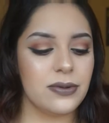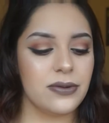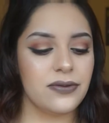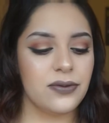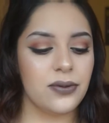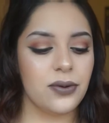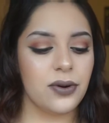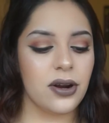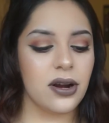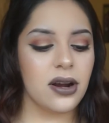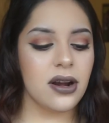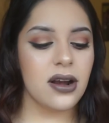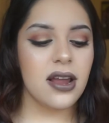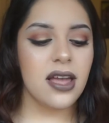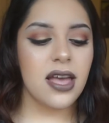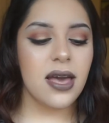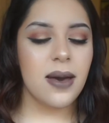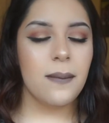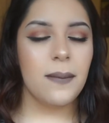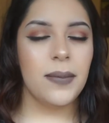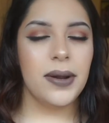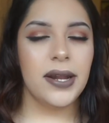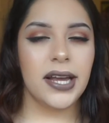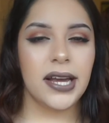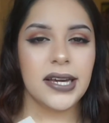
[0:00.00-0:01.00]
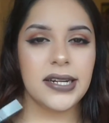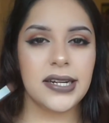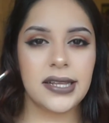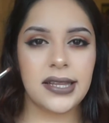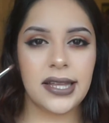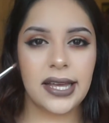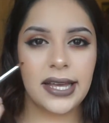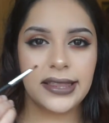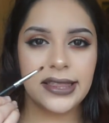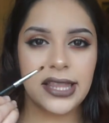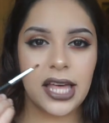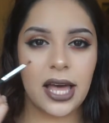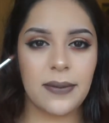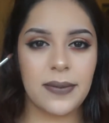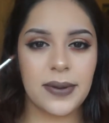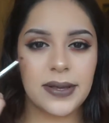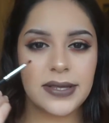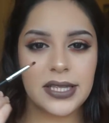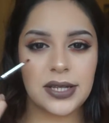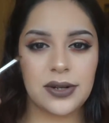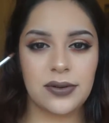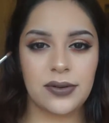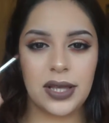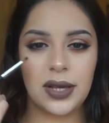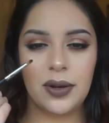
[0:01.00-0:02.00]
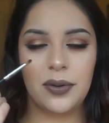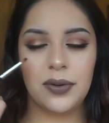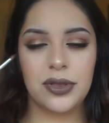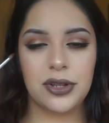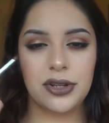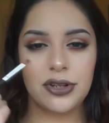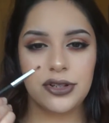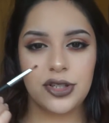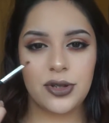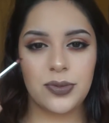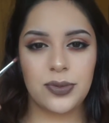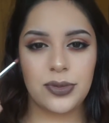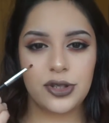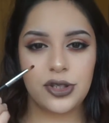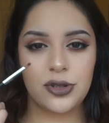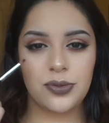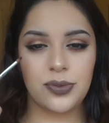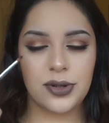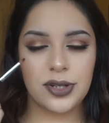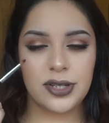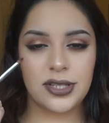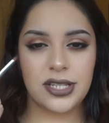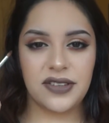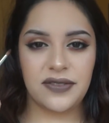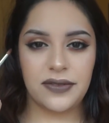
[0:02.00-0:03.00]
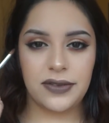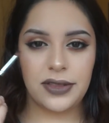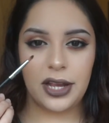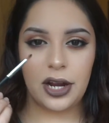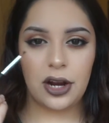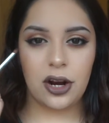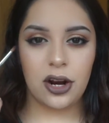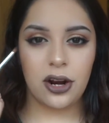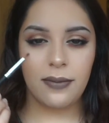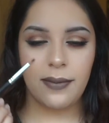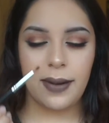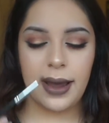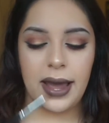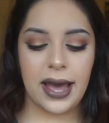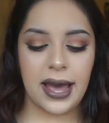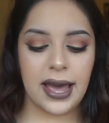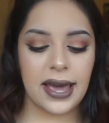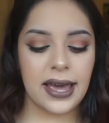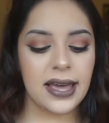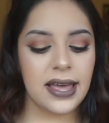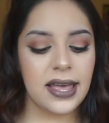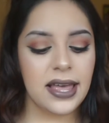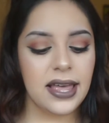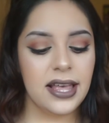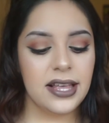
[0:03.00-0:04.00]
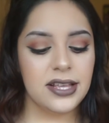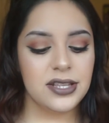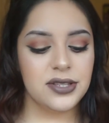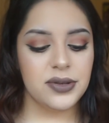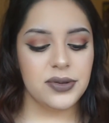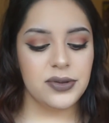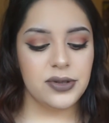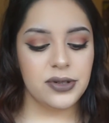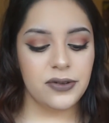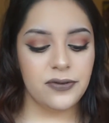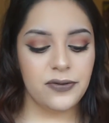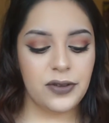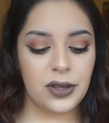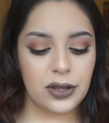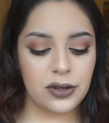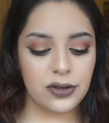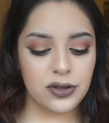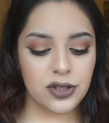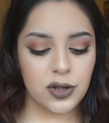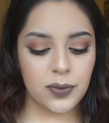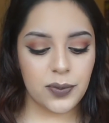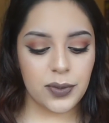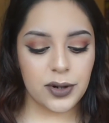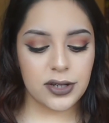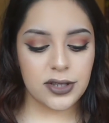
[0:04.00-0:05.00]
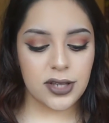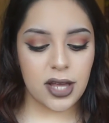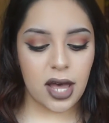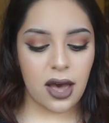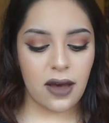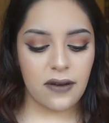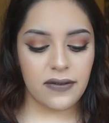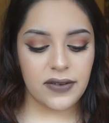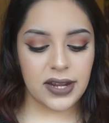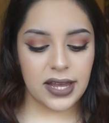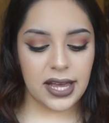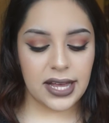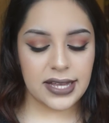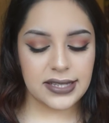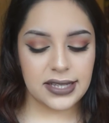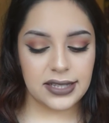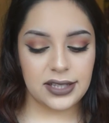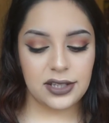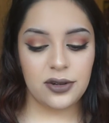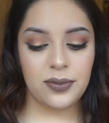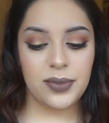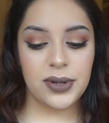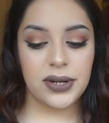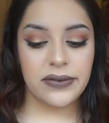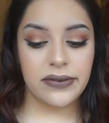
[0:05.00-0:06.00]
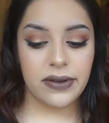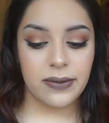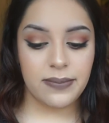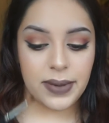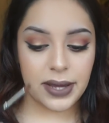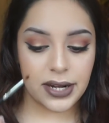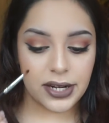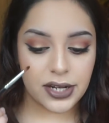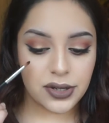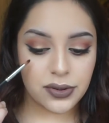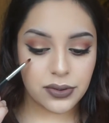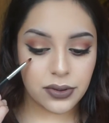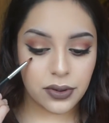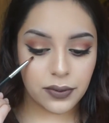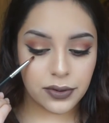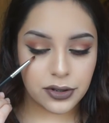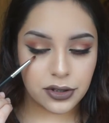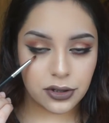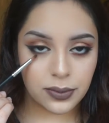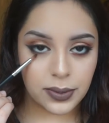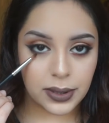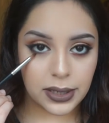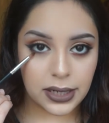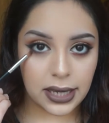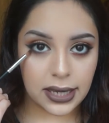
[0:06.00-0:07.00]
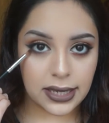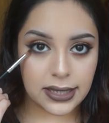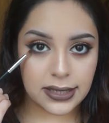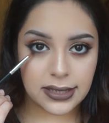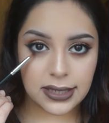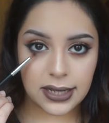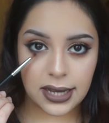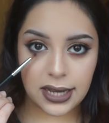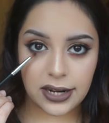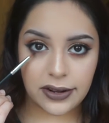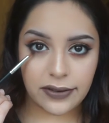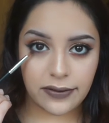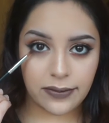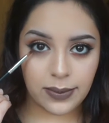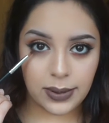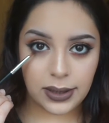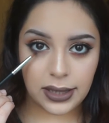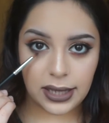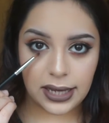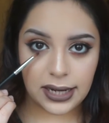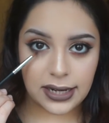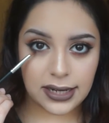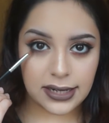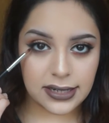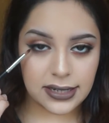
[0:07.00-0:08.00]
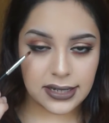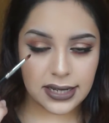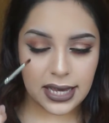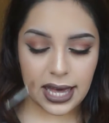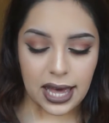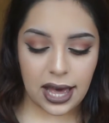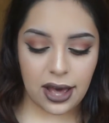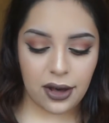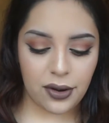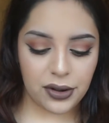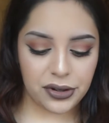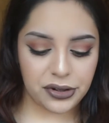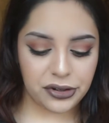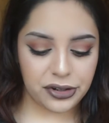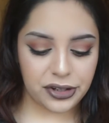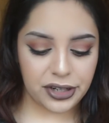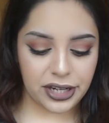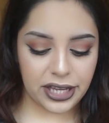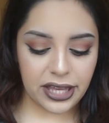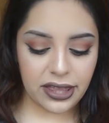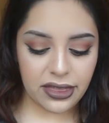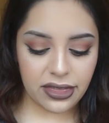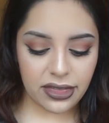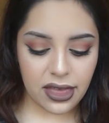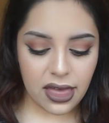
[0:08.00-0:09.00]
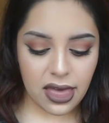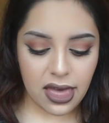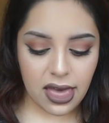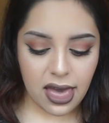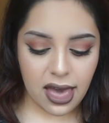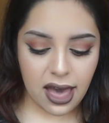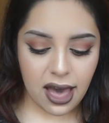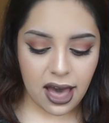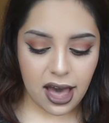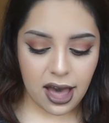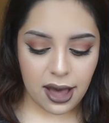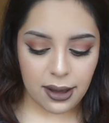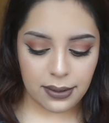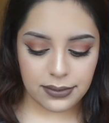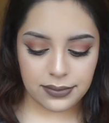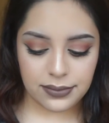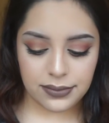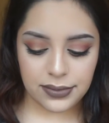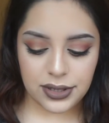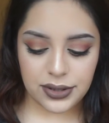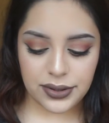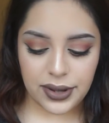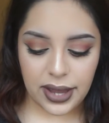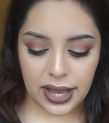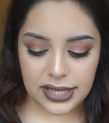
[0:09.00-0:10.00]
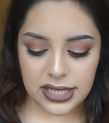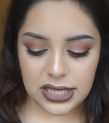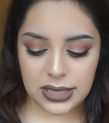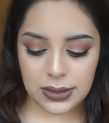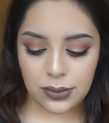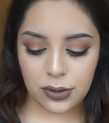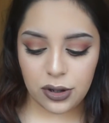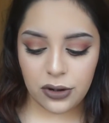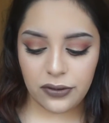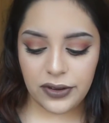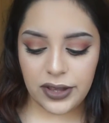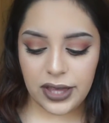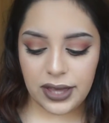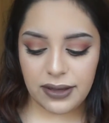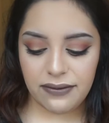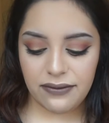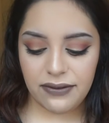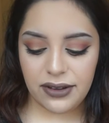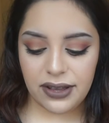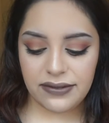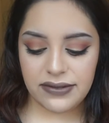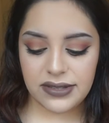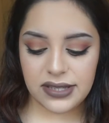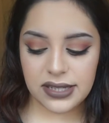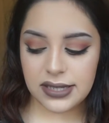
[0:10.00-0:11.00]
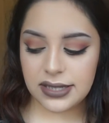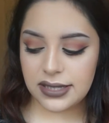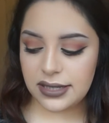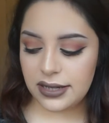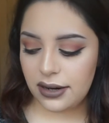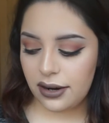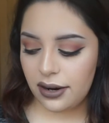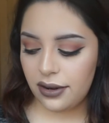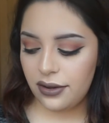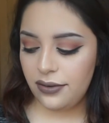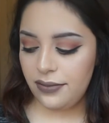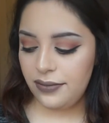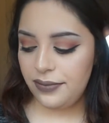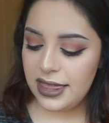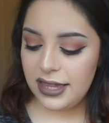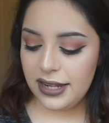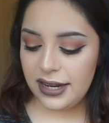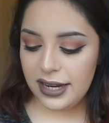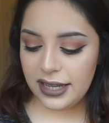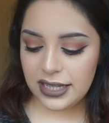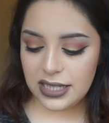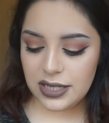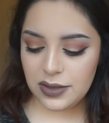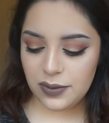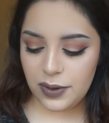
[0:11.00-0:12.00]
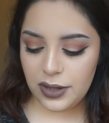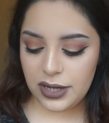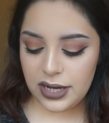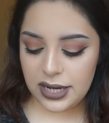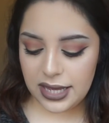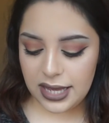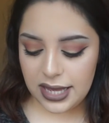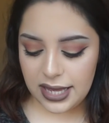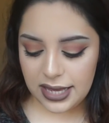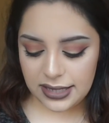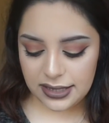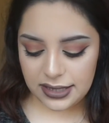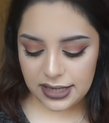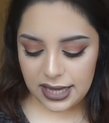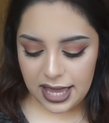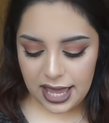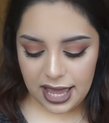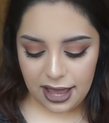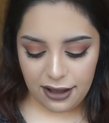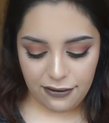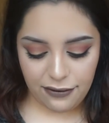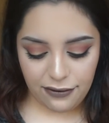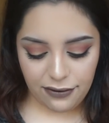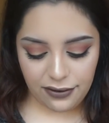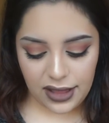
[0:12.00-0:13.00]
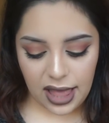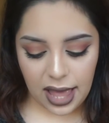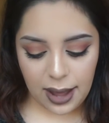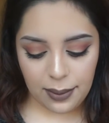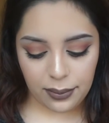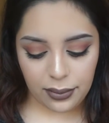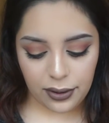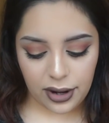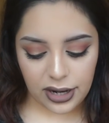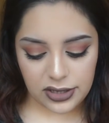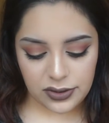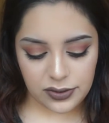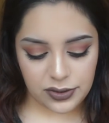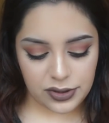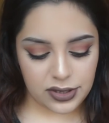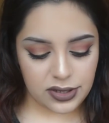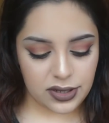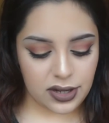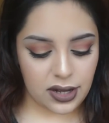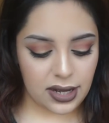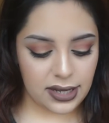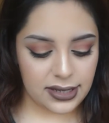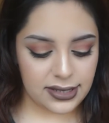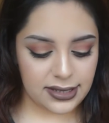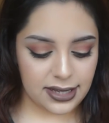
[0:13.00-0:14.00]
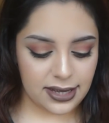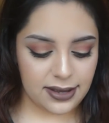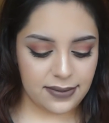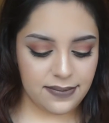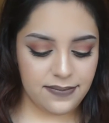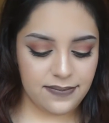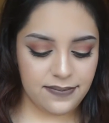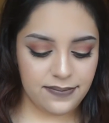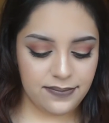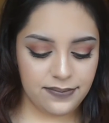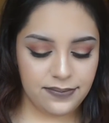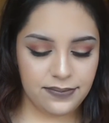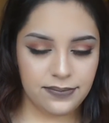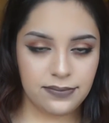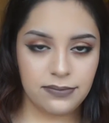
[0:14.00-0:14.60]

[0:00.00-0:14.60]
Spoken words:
before, but I kind of like that because I don't like when they're super, super stiff and they hurt my eye. So this one feels super soft. It has a little bit of a bend to it, which will be nice to kind of blend out underneath. So yeah, it's the Morphe M560. The next one is a flat brush, which is awesome.